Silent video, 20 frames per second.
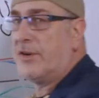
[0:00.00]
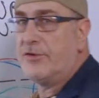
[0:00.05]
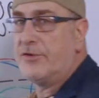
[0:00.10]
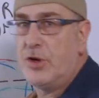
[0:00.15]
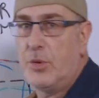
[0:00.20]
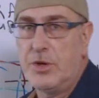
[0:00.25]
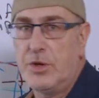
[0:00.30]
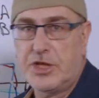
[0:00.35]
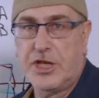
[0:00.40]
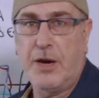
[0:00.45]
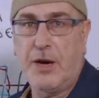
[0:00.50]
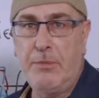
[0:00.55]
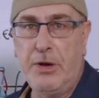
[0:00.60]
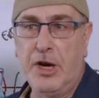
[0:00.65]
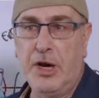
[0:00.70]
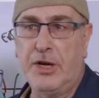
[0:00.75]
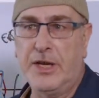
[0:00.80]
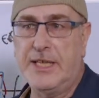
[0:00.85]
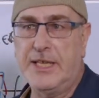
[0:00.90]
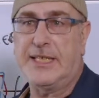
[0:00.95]
Jewish
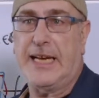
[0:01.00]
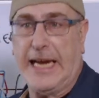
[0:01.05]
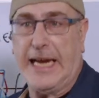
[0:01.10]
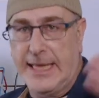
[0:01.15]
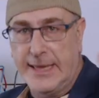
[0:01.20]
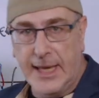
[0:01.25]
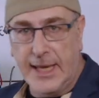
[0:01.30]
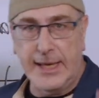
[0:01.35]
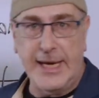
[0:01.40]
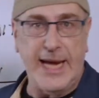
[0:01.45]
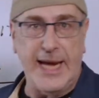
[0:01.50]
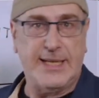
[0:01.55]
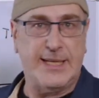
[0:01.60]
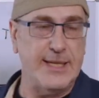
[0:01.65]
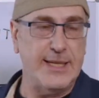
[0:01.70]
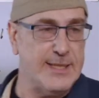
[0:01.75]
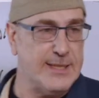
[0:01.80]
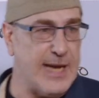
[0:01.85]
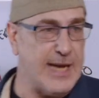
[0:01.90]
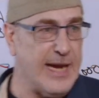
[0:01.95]
communities in the
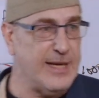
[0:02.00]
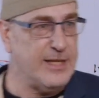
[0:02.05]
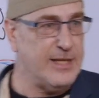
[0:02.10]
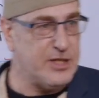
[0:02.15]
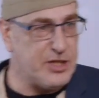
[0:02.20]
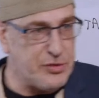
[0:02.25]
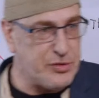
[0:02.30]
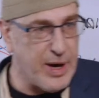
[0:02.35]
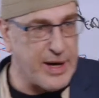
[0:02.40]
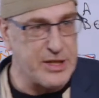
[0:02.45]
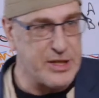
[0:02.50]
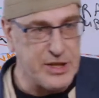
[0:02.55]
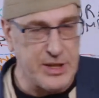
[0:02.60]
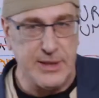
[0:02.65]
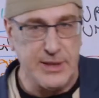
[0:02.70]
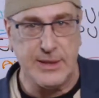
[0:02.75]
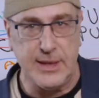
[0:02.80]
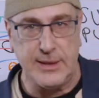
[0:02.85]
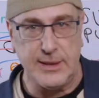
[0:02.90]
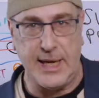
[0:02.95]
letters and
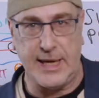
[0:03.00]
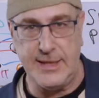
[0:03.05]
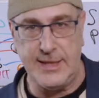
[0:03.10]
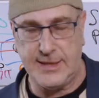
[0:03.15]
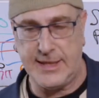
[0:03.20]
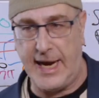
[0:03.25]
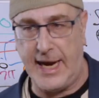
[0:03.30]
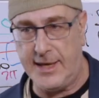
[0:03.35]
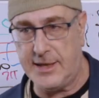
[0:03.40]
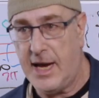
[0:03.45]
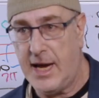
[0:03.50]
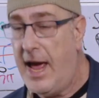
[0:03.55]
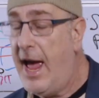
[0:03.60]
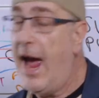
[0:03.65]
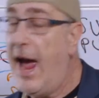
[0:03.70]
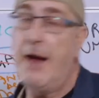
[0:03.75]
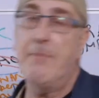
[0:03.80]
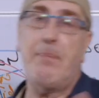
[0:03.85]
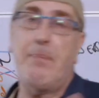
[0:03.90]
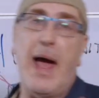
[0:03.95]
instructions that they sent.
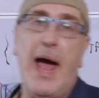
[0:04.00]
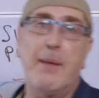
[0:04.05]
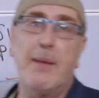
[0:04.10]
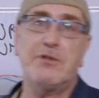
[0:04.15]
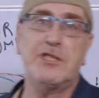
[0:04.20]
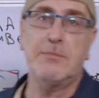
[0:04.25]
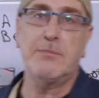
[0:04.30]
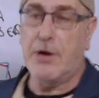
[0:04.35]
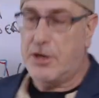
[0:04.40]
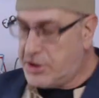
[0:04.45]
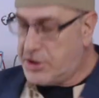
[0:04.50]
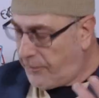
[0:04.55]
And perhaps the most